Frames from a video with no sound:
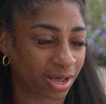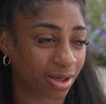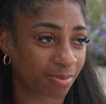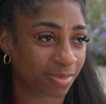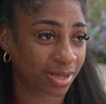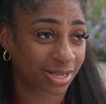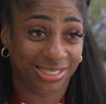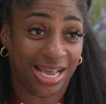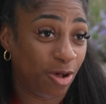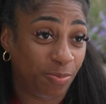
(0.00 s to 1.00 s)
um,
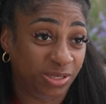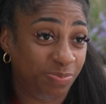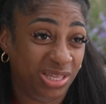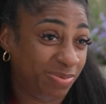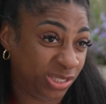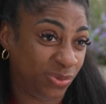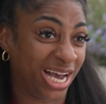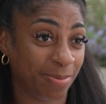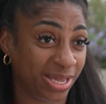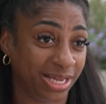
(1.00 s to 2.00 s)
to help us be the best we
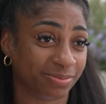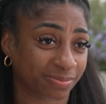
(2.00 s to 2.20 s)
can be.